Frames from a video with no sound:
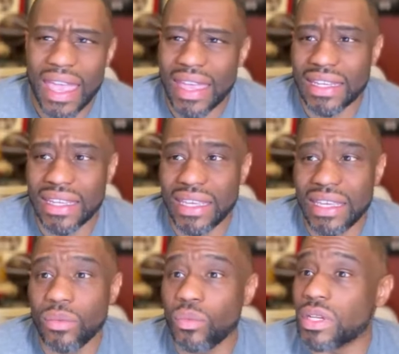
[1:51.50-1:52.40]
and
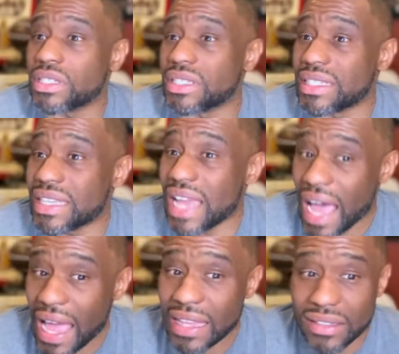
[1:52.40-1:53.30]
he was
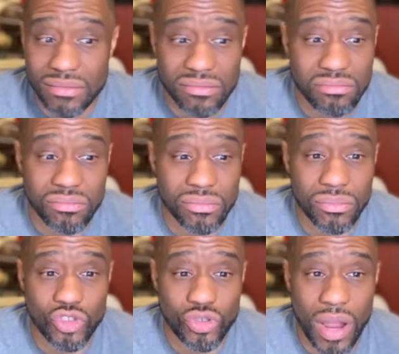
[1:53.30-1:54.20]
not
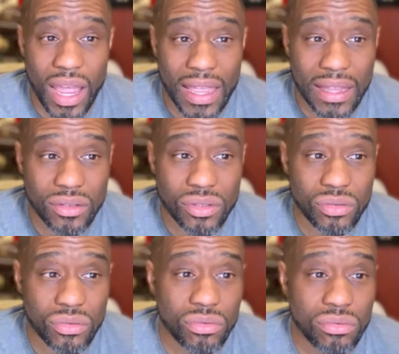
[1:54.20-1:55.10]
trying
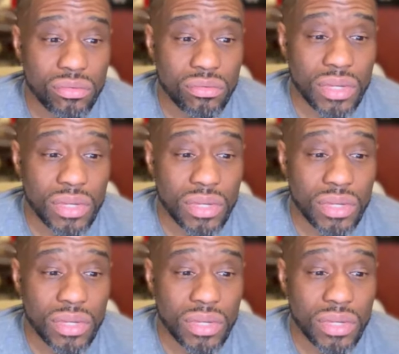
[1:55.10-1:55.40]
to